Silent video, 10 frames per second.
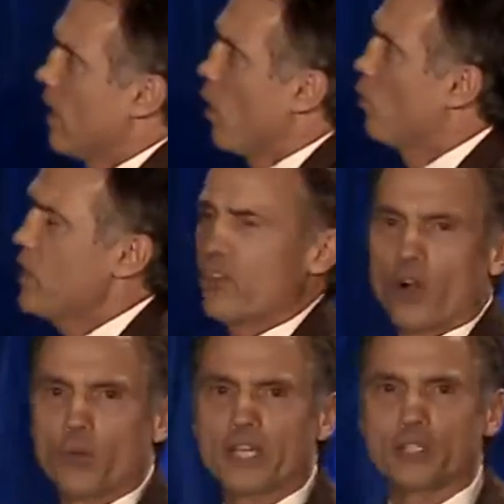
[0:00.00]
we
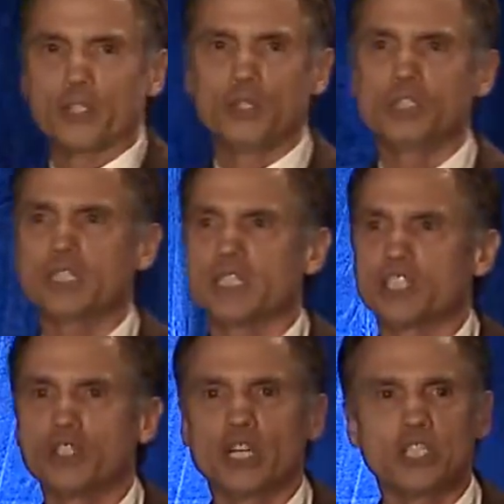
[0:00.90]
thought we could use
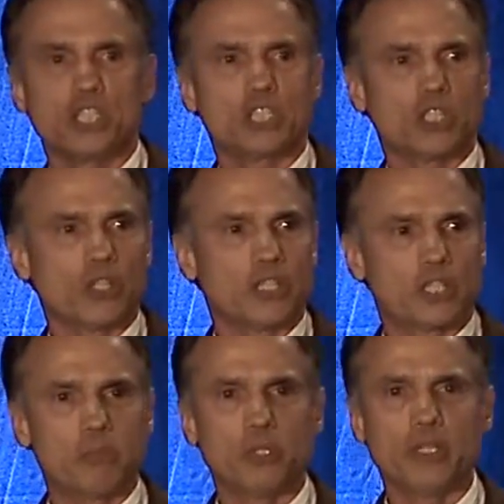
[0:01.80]
these, not just in
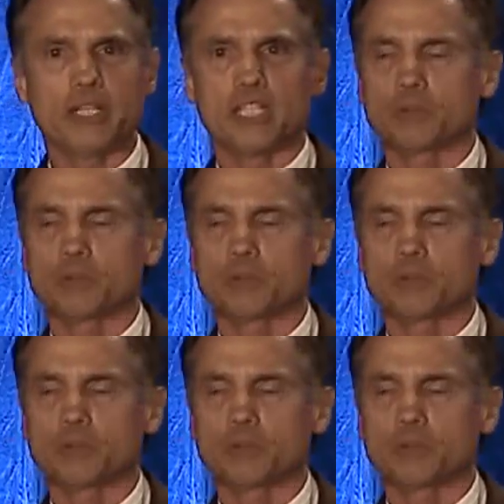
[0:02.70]
communities,